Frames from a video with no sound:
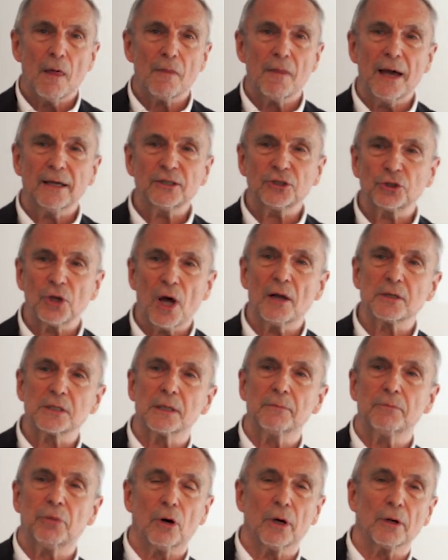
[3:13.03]
Their
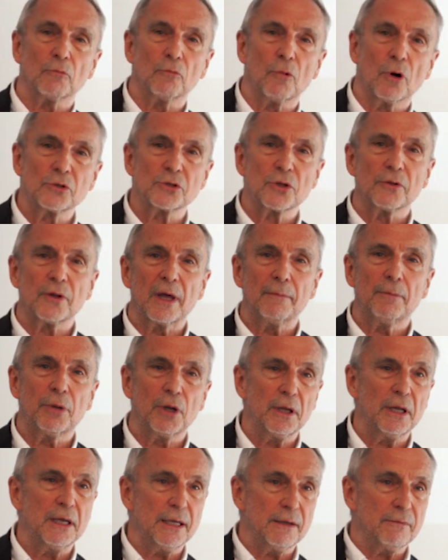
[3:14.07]
starting point was that they
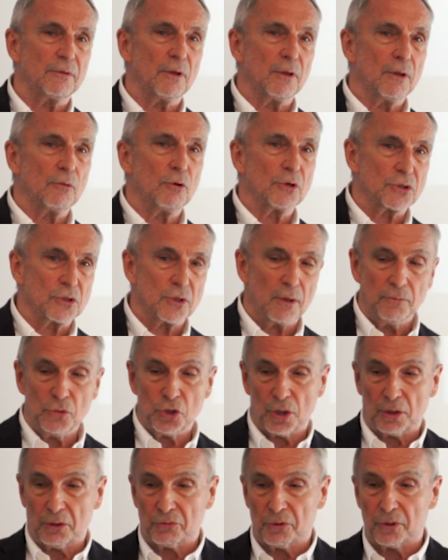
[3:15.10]
believed that there were some
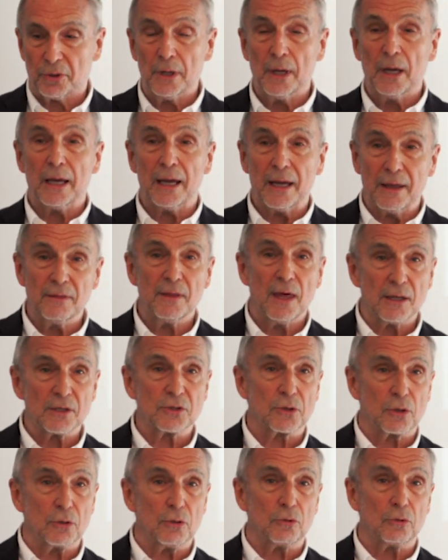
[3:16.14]
children in their
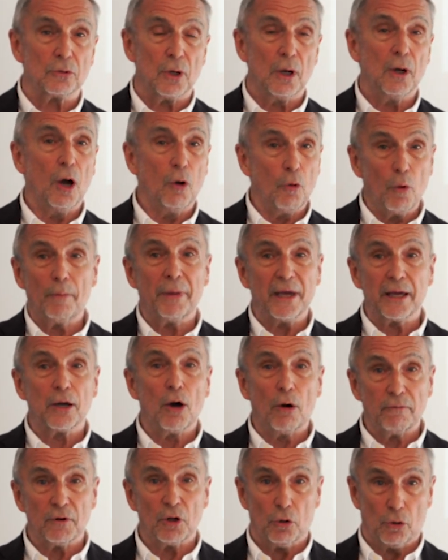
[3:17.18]
school who were being
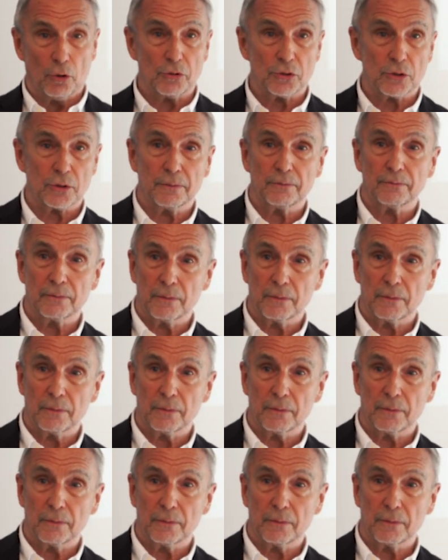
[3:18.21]
overlooked,